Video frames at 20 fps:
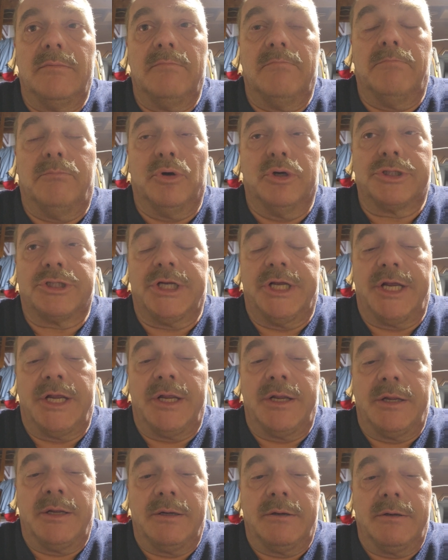
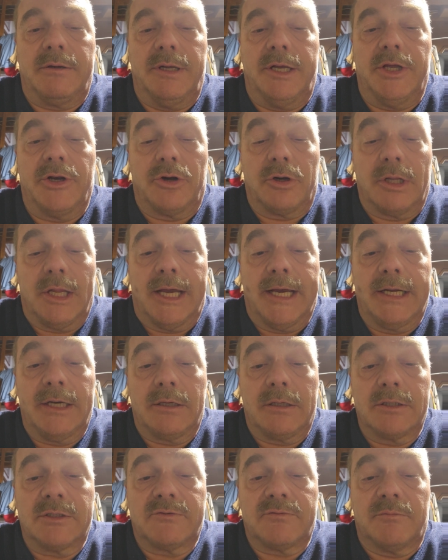bushing inner
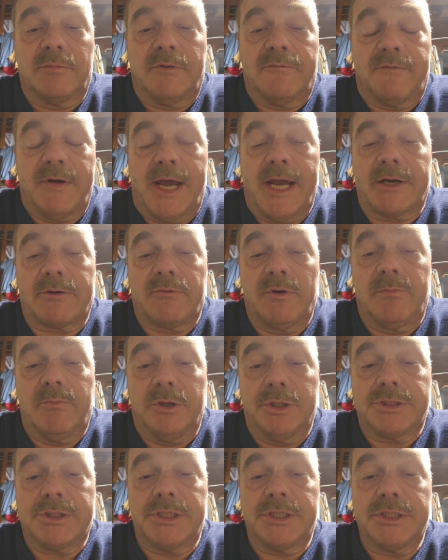liners from the factory
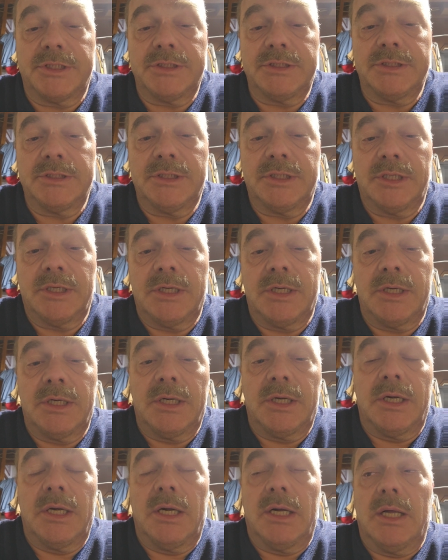bushings,
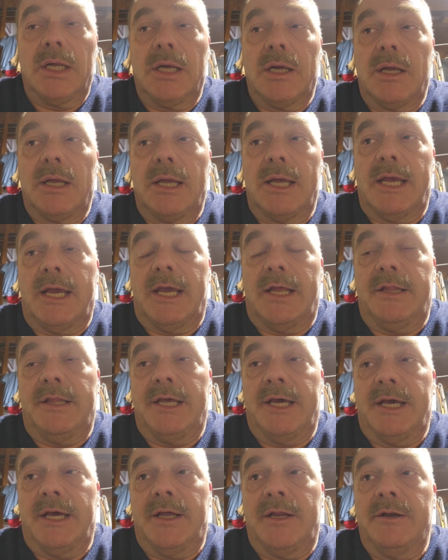and
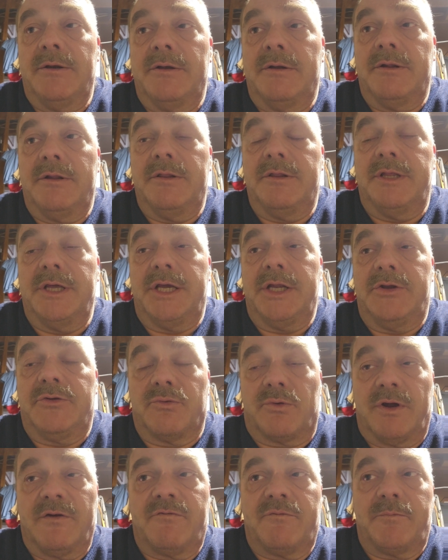then the
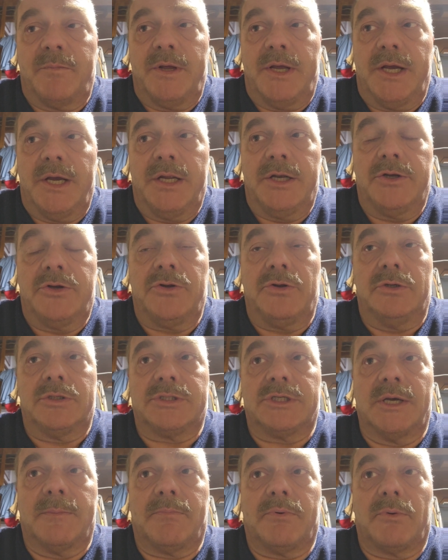drift pin to
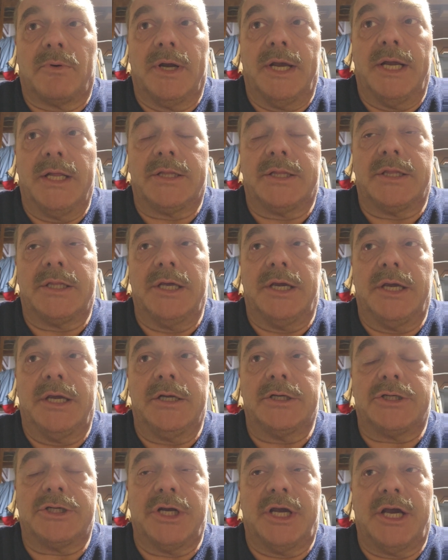separate
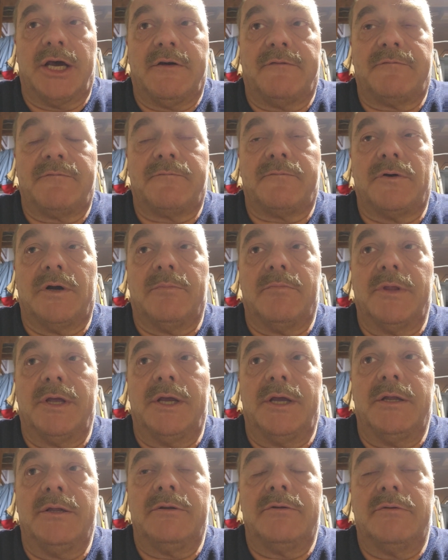the shaft from
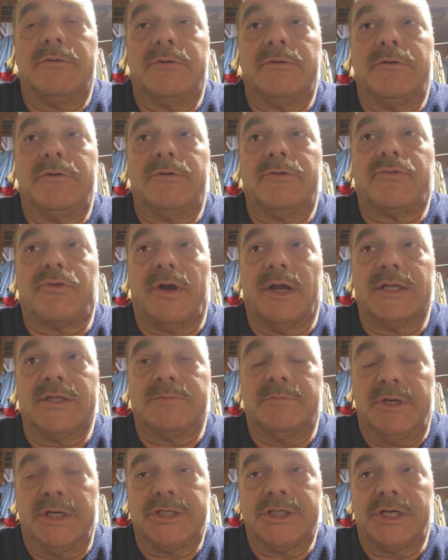the
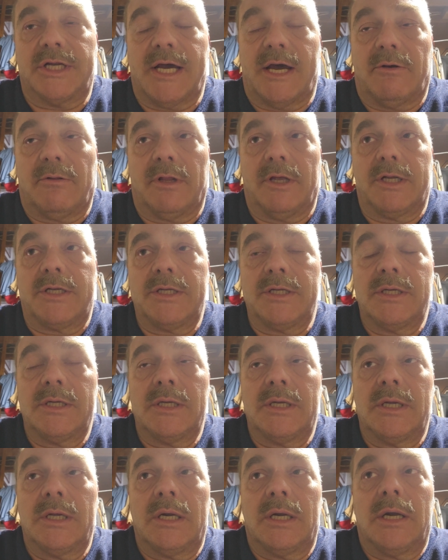transmission outlet,
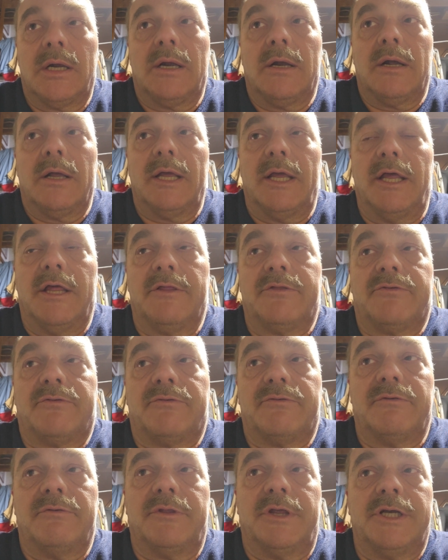
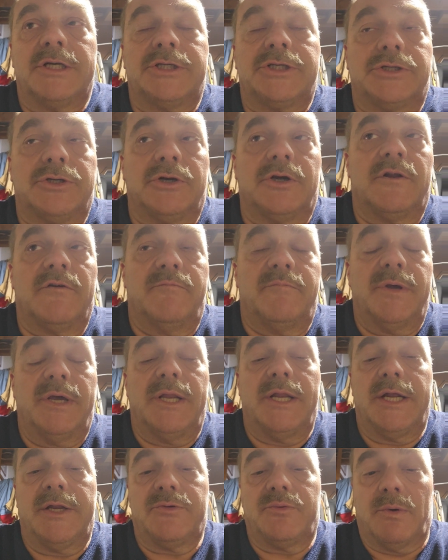this should have
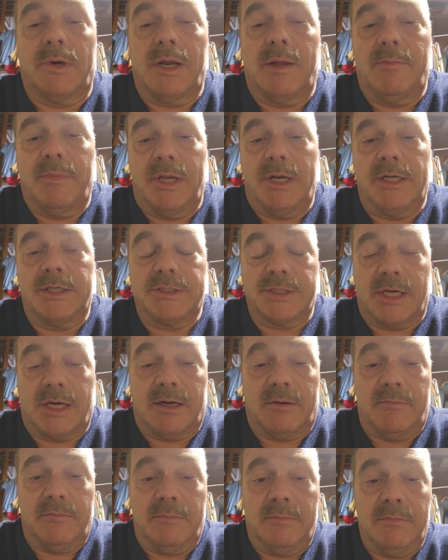been a 20-minute
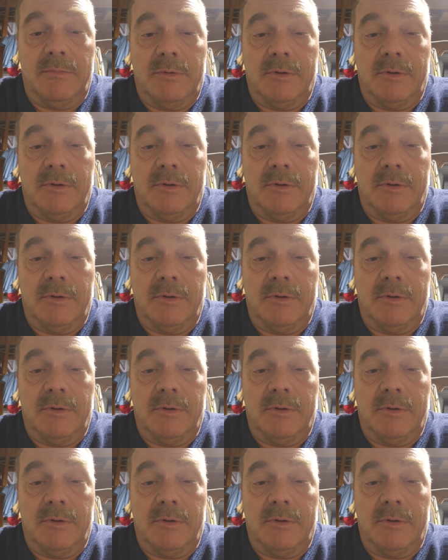job.